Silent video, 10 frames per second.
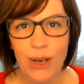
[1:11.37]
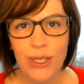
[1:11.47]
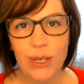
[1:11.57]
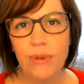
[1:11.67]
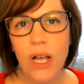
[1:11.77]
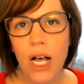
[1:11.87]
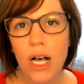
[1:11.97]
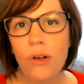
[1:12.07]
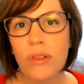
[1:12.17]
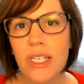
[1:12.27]
So not
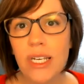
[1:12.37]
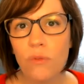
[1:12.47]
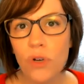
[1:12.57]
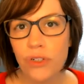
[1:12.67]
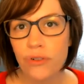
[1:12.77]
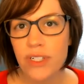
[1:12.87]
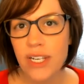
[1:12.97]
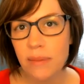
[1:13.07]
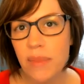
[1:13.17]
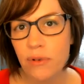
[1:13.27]
only will your
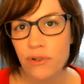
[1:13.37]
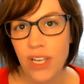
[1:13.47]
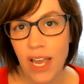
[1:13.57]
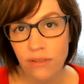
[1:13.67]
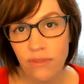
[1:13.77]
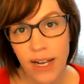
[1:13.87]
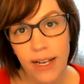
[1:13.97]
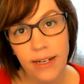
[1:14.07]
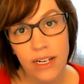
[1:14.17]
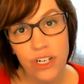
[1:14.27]
team members gain
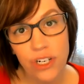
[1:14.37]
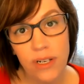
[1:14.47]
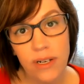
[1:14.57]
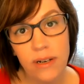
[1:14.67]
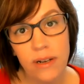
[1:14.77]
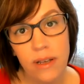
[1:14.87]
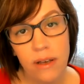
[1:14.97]
recognition